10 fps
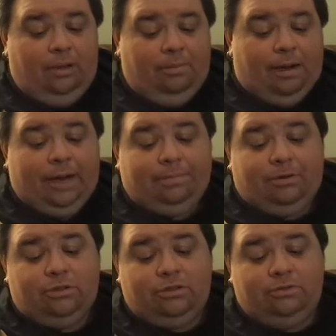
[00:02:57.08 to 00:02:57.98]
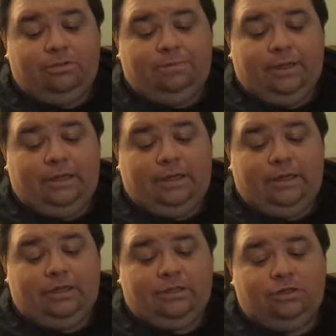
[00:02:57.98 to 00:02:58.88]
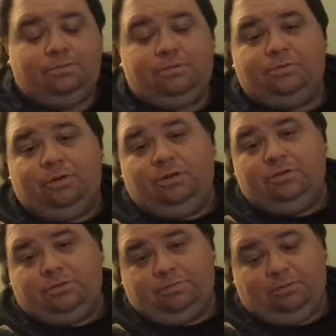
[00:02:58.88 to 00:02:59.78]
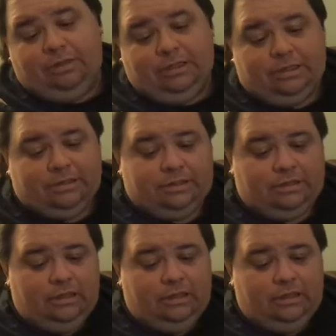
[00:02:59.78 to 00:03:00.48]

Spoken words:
my personal opinion is super smalls are pointless.